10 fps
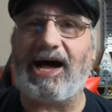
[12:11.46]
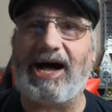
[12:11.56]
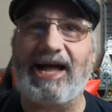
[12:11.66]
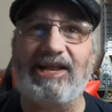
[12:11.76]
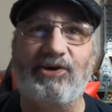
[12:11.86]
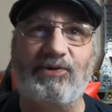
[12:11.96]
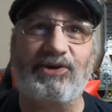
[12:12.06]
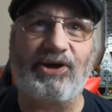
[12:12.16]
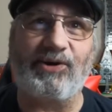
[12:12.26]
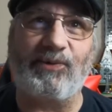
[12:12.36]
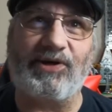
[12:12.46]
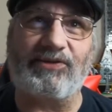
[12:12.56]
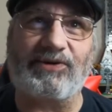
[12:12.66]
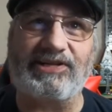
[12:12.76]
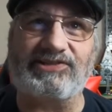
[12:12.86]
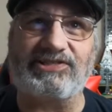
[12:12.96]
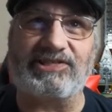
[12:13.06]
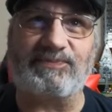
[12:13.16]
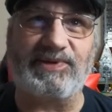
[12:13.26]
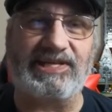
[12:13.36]
I don't know whether it's
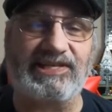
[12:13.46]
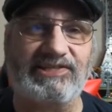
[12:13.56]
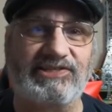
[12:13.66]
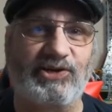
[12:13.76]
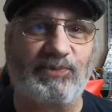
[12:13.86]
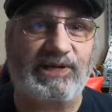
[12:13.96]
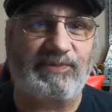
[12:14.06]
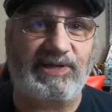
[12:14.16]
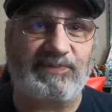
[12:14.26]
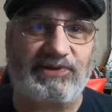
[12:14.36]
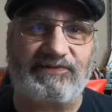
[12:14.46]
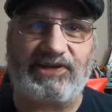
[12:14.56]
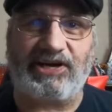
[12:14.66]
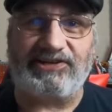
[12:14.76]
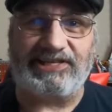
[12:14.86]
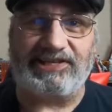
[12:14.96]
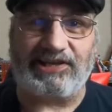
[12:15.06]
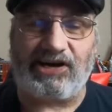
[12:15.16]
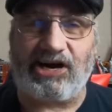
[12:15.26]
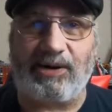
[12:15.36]
just because so many people have gotten into the
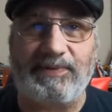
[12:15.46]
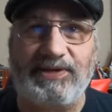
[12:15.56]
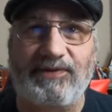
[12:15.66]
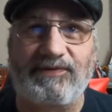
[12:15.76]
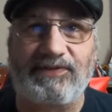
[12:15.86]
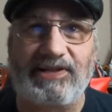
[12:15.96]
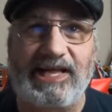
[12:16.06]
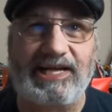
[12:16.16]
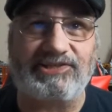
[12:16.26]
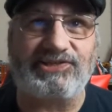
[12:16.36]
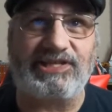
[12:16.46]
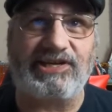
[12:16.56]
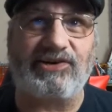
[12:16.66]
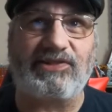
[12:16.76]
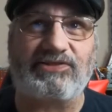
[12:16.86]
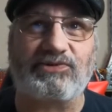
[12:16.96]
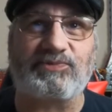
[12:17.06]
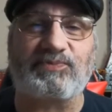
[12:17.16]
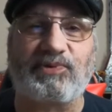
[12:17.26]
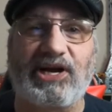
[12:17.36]
hobby over the last year that
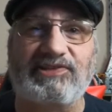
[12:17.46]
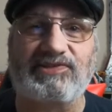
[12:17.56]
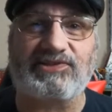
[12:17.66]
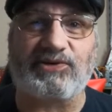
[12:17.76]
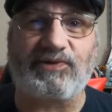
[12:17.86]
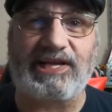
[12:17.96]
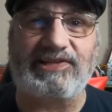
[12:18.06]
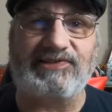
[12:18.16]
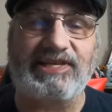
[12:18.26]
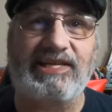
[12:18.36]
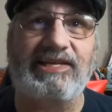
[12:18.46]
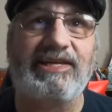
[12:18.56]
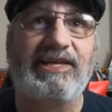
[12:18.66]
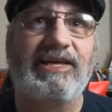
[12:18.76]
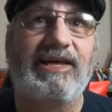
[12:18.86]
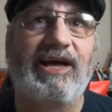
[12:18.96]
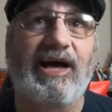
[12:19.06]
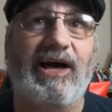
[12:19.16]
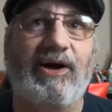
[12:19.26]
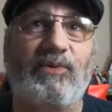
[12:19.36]
the prices are rising.
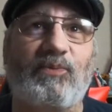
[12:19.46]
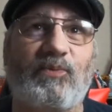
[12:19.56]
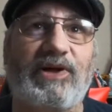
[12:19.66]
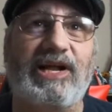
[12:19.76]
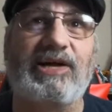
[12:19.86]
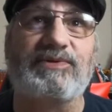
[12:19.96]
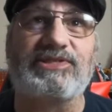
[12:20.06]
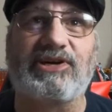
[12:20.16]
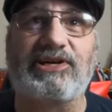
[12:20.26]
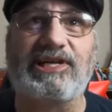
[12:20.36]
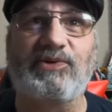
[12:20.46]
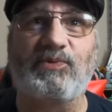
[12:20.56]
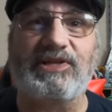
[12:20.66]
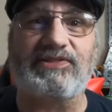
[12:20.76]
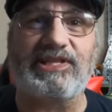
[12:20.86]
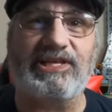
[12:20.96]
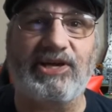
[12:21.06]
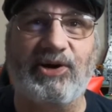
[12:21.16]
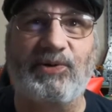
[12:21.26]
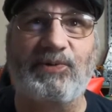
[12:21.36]
When I was talking with the
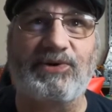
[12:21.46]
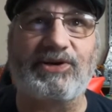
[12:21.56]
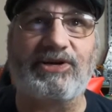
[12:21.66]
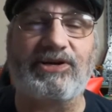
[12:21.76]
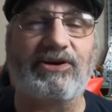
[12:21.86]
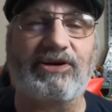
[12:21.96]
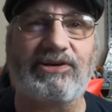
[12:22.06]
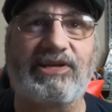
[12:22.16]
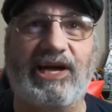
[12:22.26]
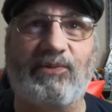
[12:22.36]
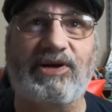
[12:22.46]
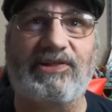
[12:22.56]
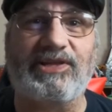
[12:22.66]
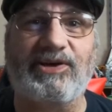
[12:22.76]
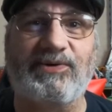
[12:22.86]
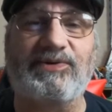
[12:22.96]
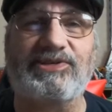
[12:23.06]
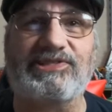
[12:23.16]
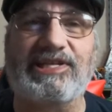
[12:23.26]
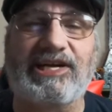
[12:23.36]
owner, one of the
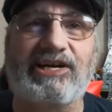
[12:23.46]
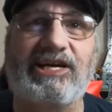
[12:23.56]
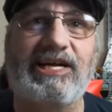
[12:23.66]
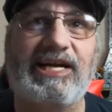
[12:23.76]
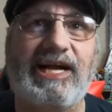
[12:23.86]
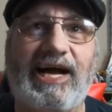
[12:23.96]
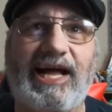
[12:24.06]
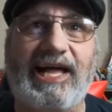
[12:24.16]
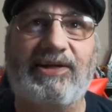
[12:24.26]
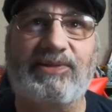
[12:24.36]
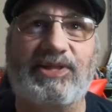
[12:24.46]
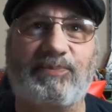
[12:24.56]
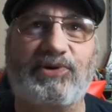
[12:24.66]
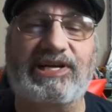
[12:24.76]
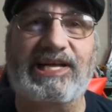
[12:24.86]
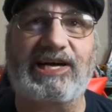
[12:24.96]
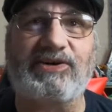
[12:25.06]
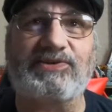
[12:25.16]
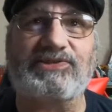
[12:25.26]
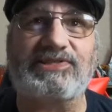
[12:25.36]
owners there at the
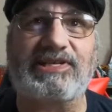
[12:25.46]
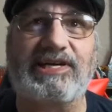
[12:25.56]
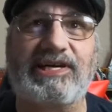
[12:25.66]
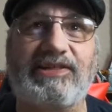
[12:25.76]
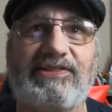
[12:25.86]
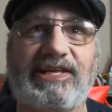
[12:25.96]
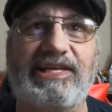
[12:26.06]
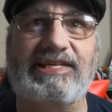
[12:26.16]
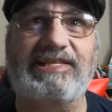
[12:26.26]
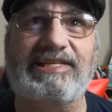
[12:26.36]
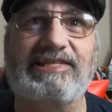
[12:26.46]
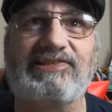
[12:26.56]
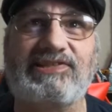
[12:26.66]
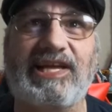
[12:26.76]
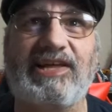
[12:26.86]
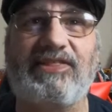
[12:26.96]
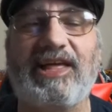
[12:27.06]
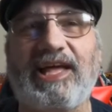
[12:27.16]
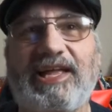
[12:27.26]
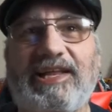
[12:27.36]
Brickhouse, they did say
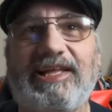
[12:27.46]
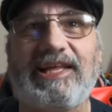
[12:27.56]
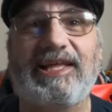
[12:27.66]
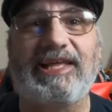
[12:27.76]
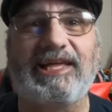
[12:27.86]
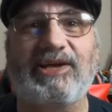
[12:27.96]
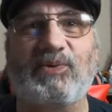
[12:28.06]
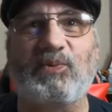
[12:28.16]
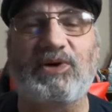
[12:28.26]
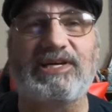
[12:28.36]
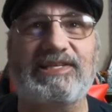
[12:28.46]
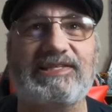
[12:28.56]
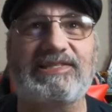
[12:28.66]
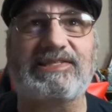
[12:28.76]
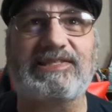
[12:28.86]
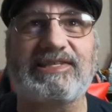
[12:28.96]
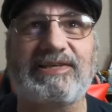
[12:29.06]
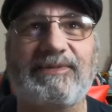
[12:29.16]
that it was...